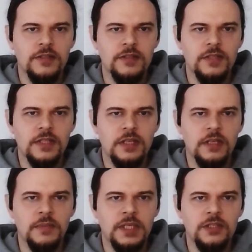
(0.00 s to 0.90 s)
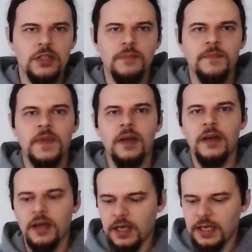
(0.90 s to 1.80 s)
as you see in the miniature.
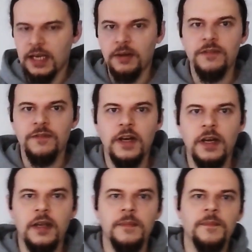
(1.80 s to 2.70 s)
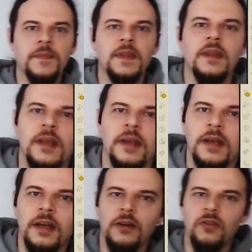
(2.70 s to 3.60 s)
And now if I
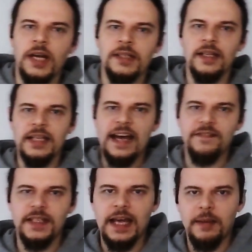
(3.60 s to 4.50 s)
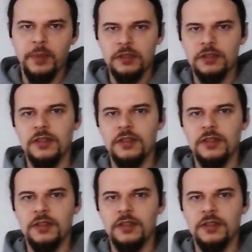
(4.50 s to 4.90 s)
run lavalab,